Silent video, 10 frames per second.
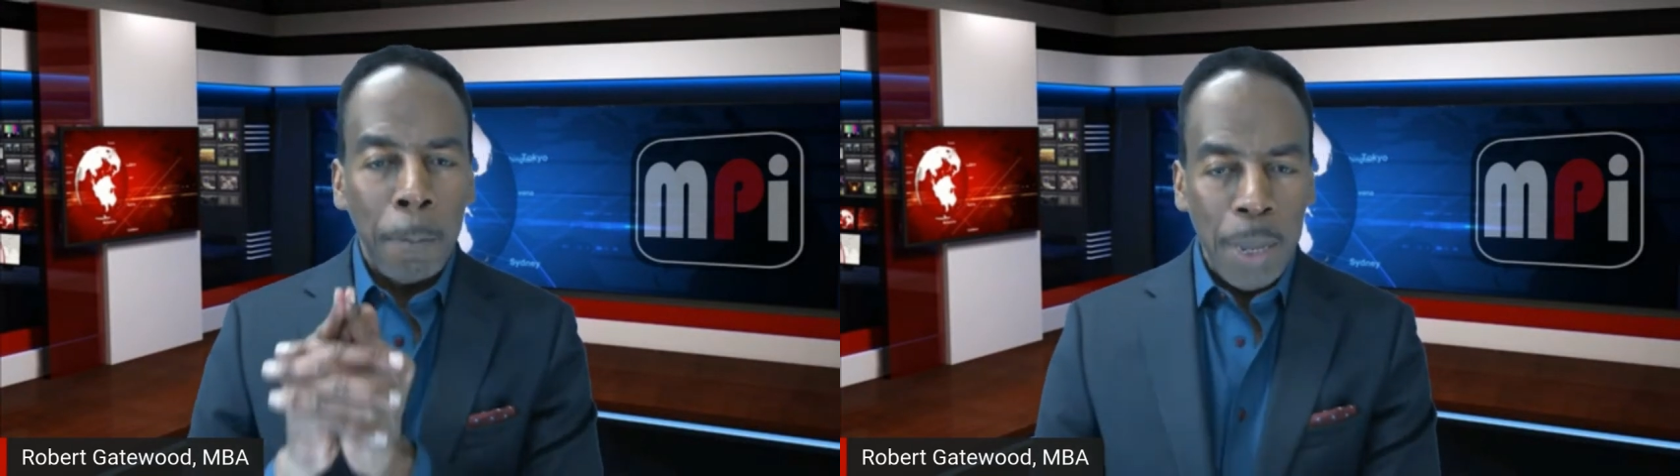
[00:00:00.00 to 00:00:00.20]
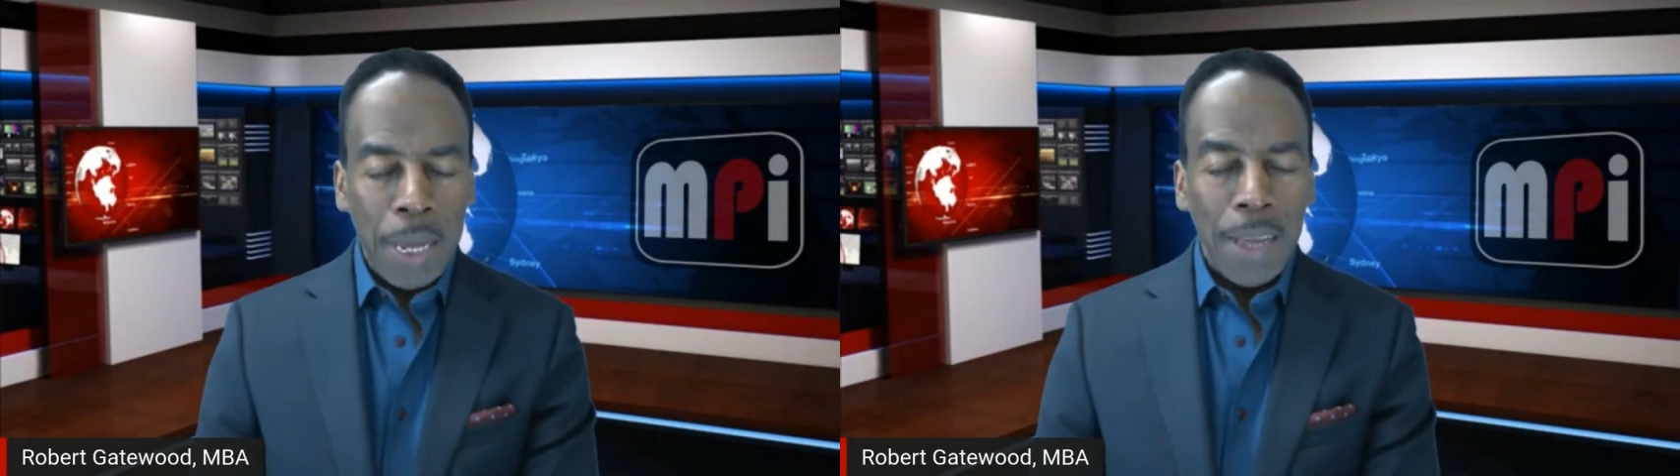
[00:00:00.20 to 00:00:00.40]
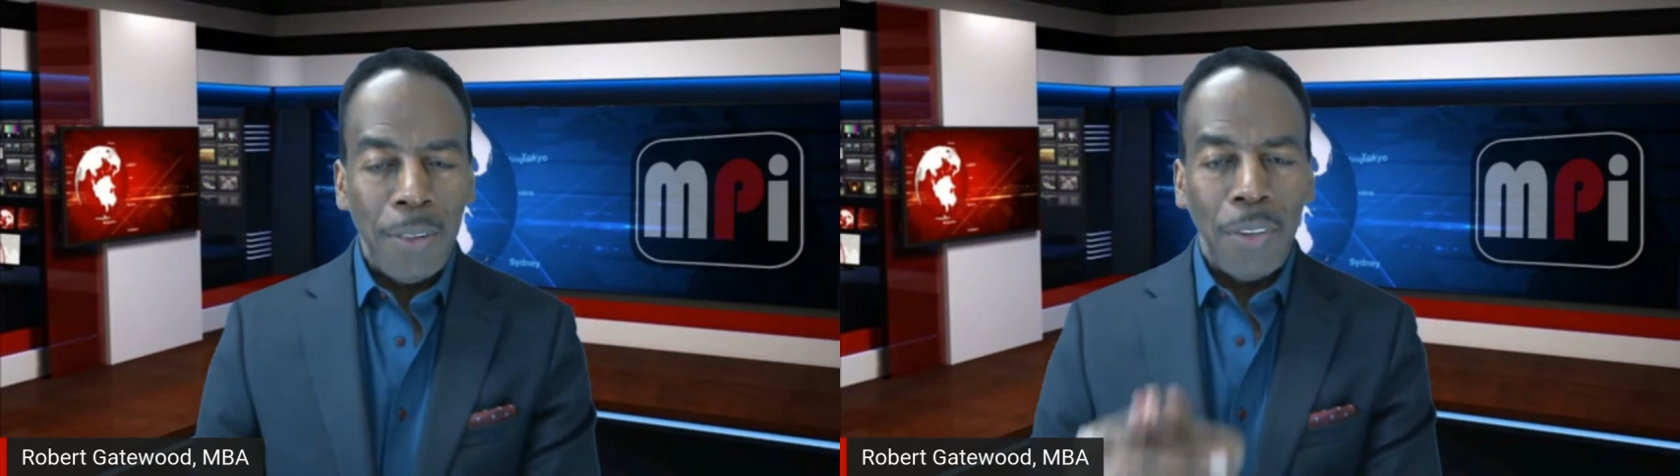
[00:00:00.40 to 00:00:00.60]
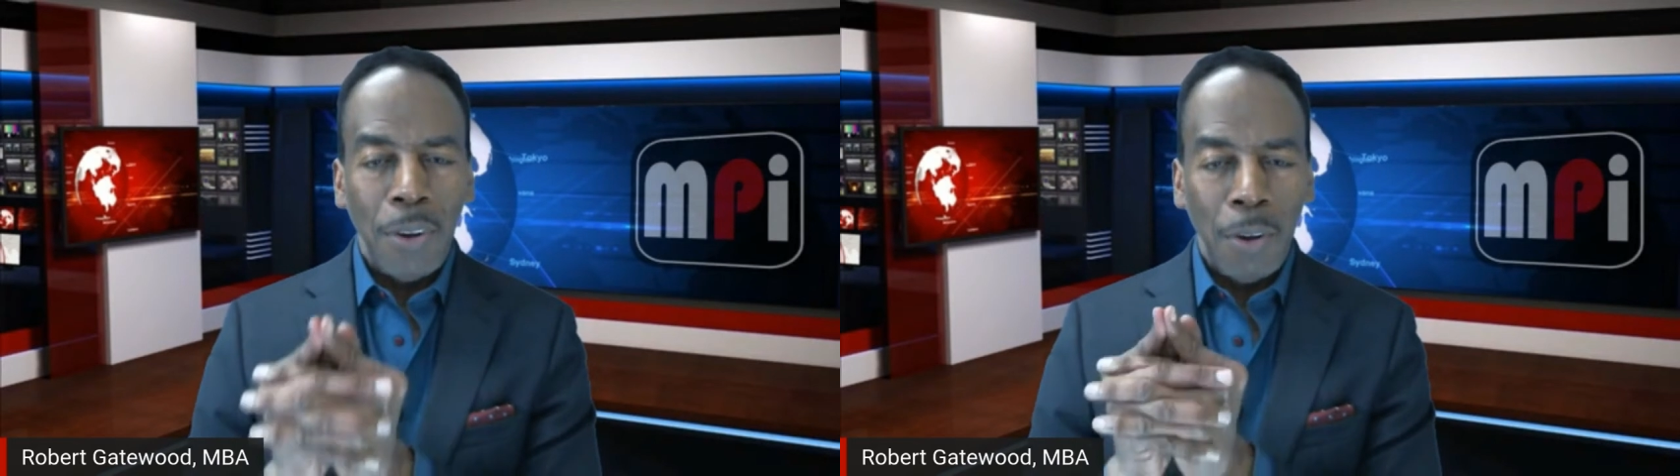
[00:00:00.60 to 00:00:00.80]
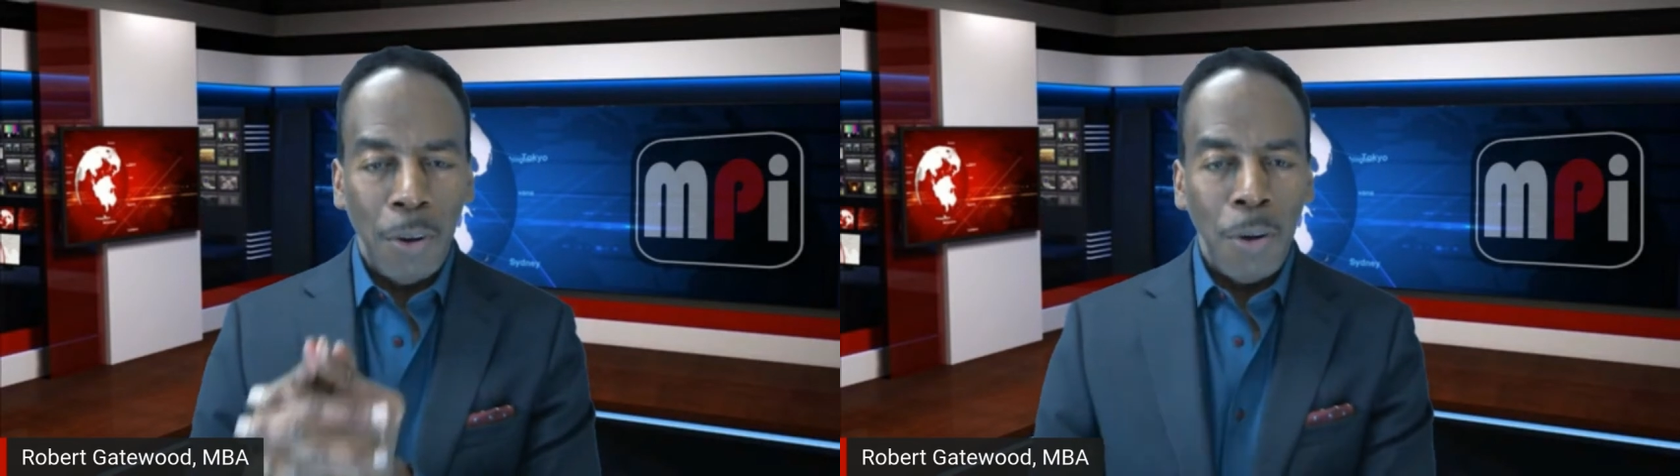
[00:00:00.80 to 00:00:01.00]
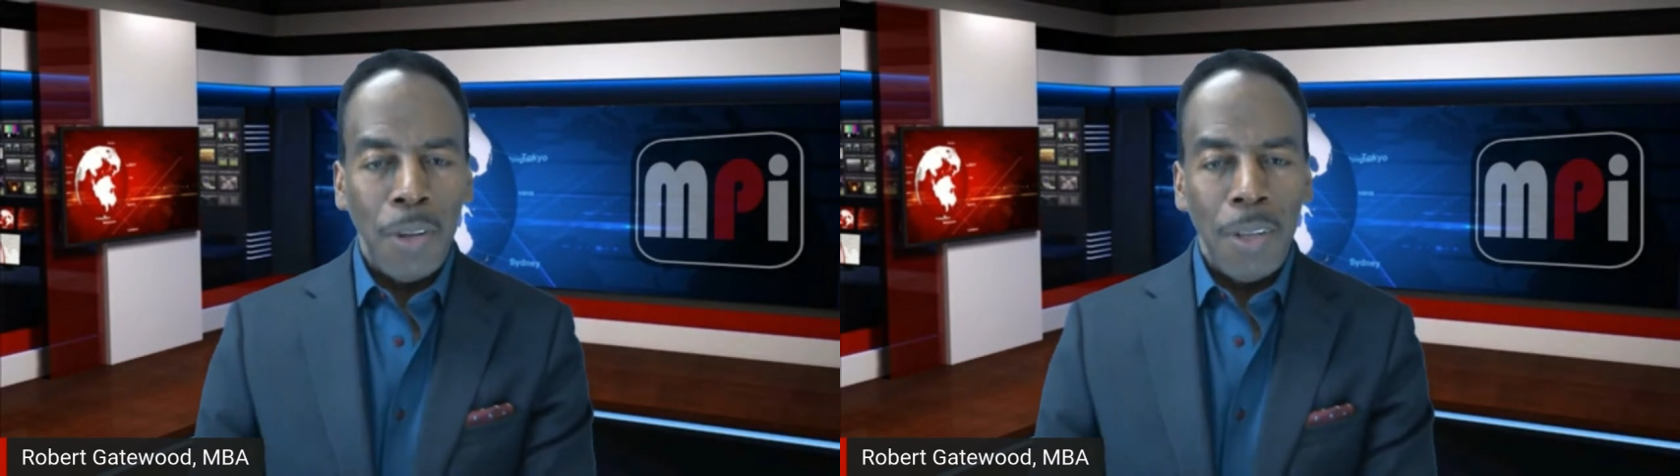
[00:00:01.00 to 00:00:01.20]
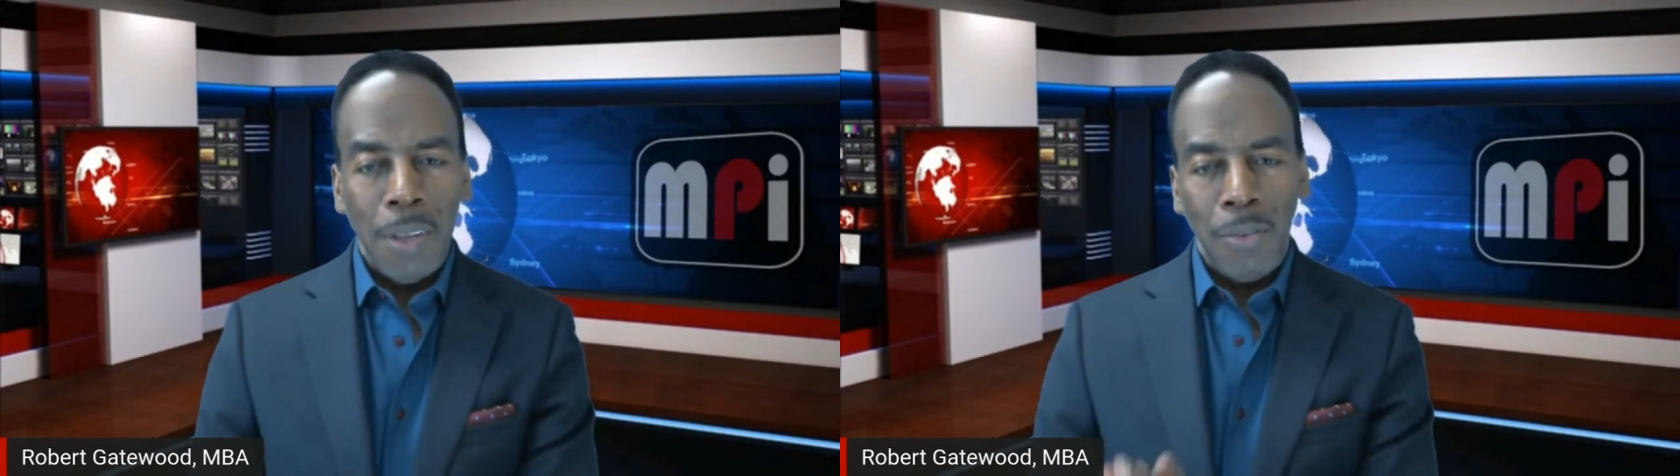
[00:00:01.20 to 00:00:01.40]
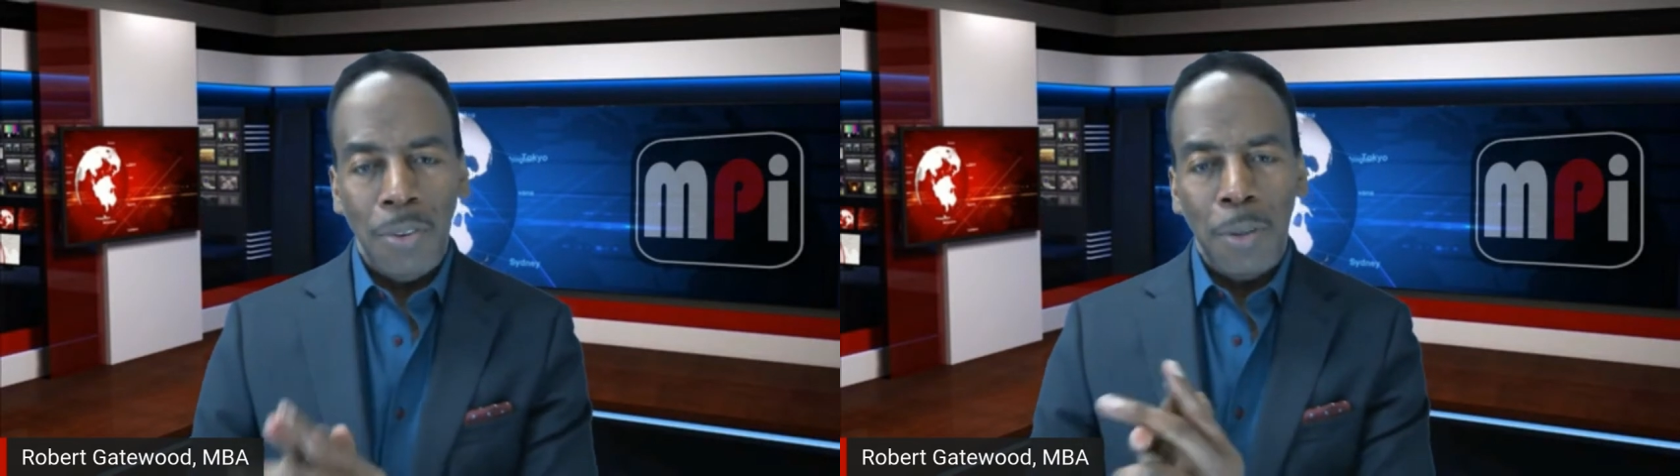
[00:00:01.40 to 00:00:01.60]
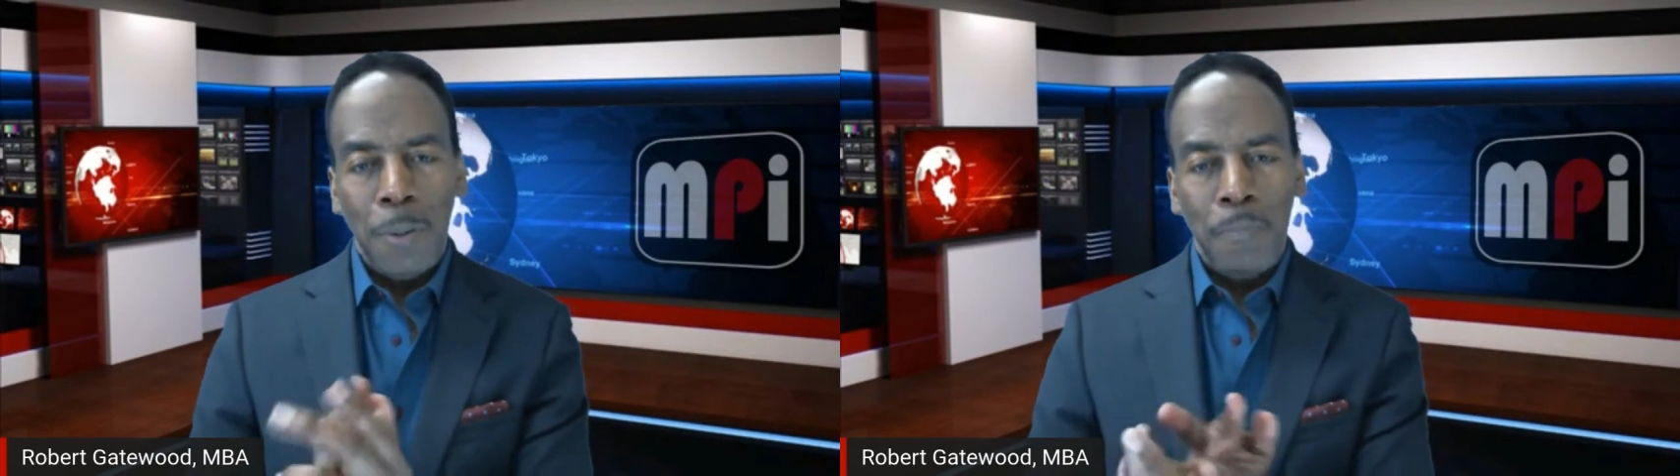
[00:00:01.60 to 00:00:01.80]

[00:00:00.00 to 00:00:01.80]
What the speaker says: best audience.